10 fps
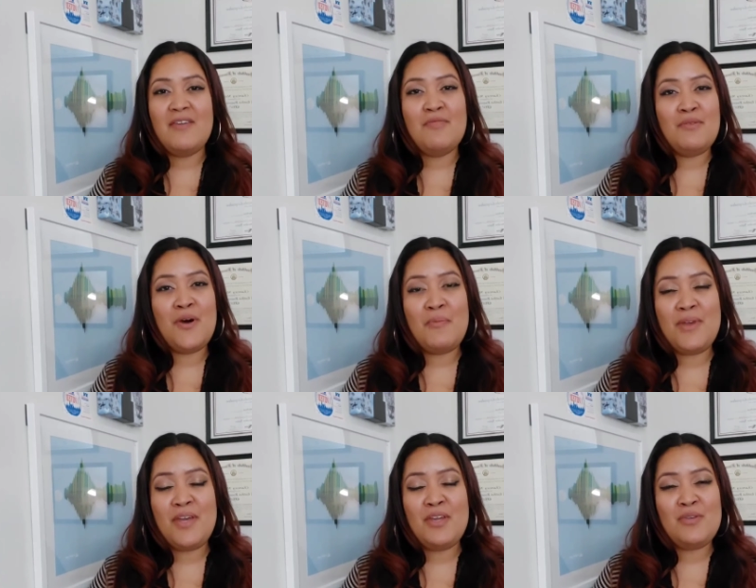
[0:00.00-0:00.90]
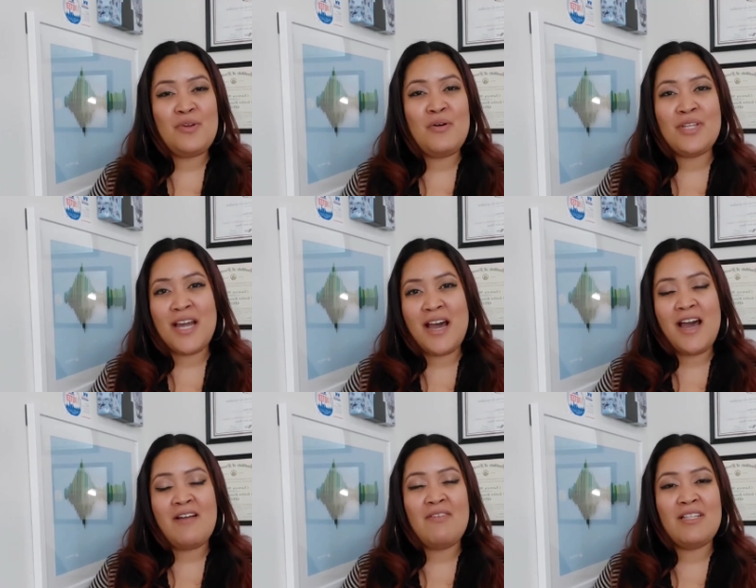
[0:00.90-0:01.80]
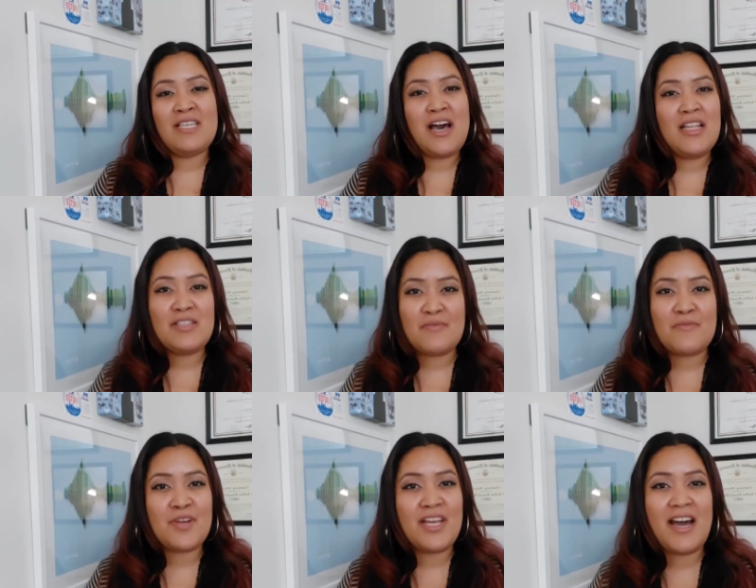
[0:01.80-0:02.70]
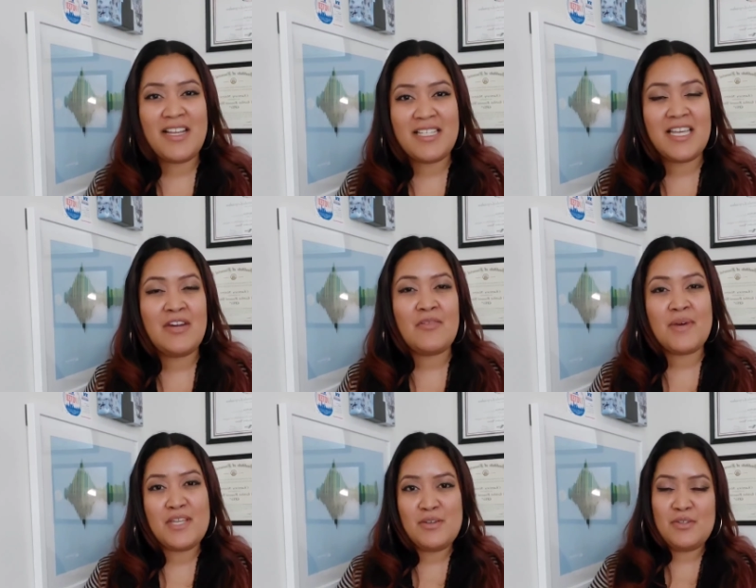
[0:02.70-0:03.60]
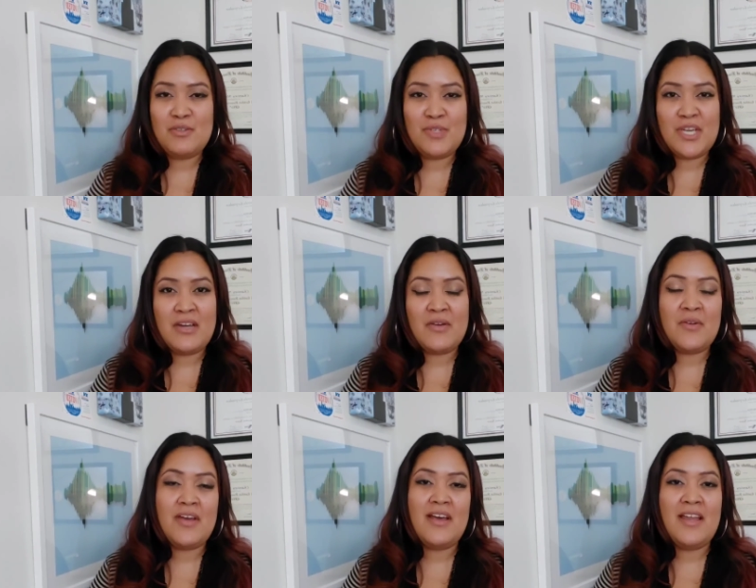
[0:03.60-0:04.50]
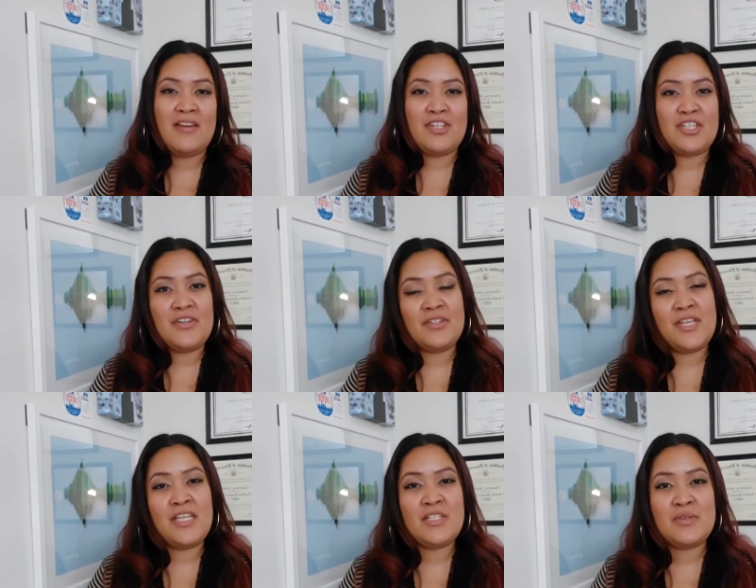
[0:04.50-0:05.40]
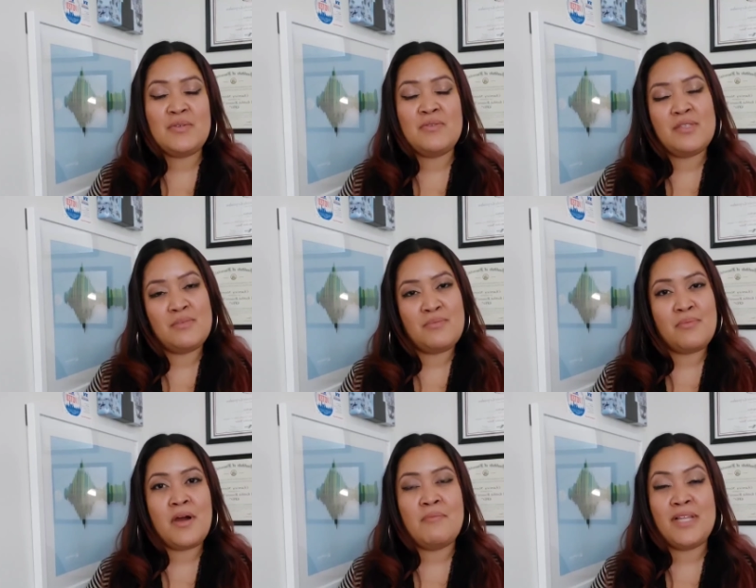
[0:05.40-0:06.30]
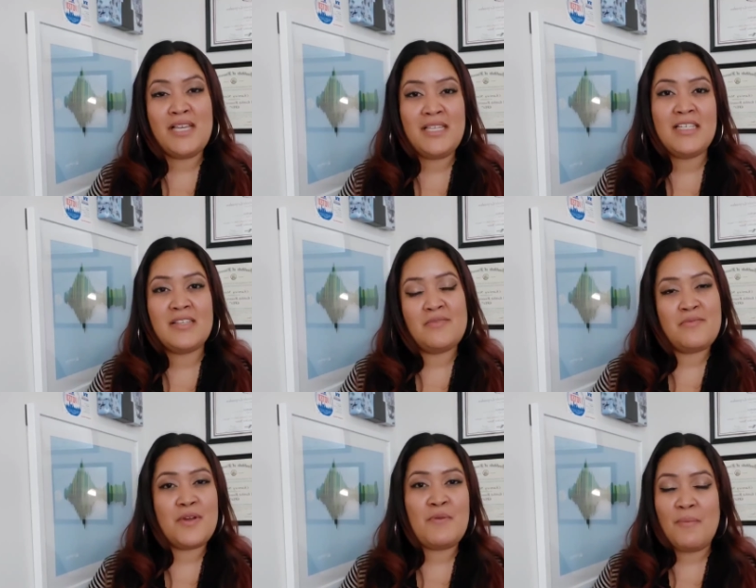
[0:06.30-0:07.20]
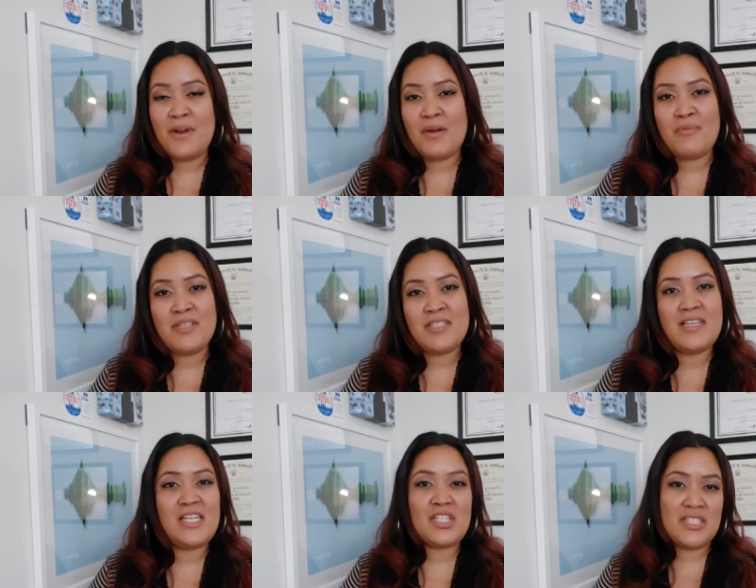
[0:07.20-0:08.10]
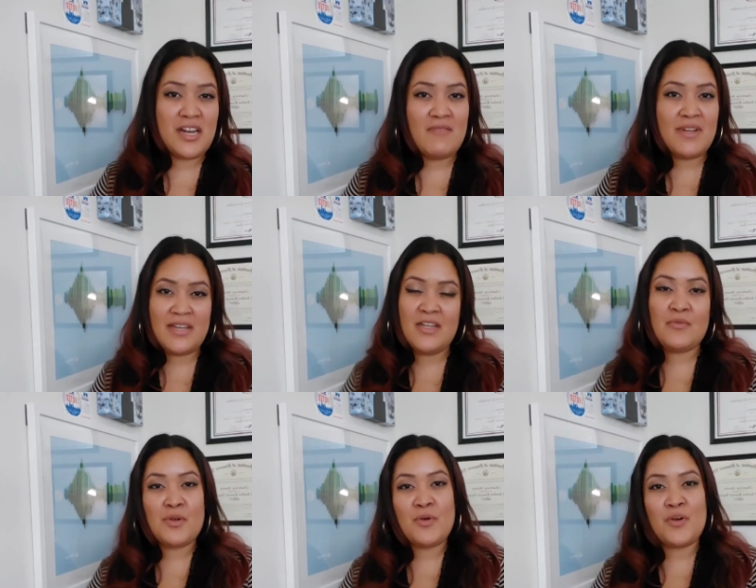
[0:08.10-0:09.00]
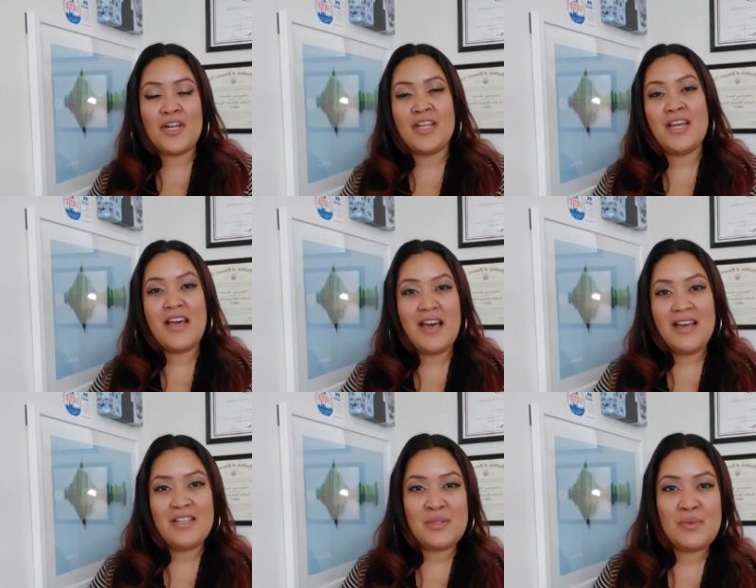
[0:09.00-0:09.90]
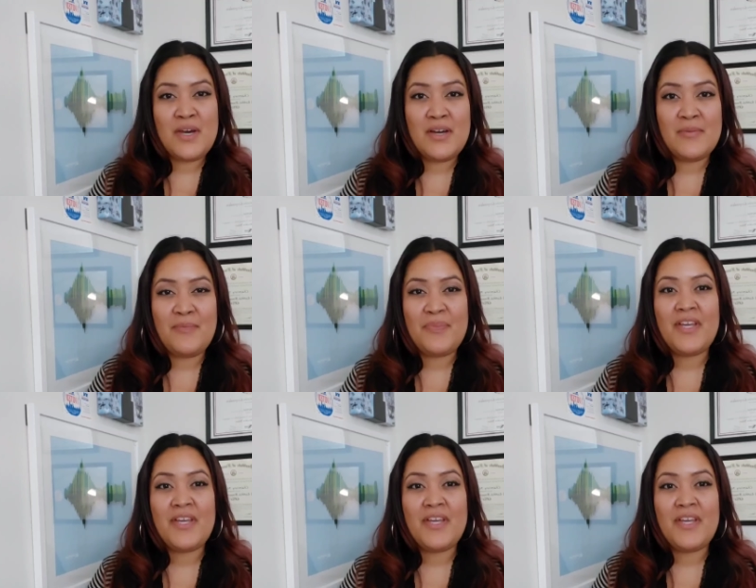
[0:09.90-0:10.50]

If you know me, you know that I have tons of free content on my YouTube channel, and I'll share a link to some a playlist of free webinar presentations that I've done and recorded as well.